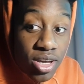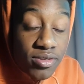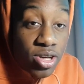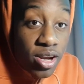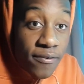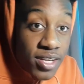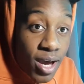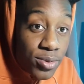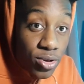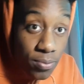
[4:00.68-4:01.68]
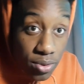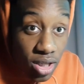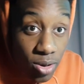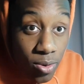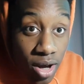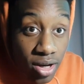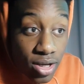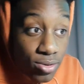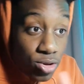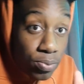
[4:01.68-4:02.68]
gives you enough time to complete the work and
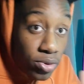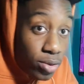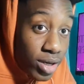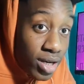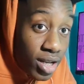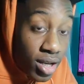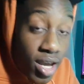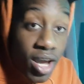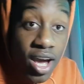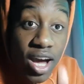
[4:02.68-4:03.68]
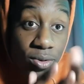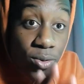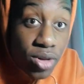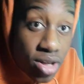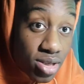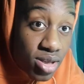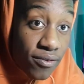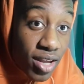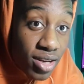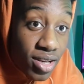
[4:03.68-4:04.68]
you do pre-reading and all the other stuff
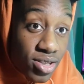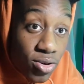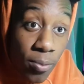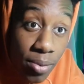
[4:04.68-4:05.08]
that you need to on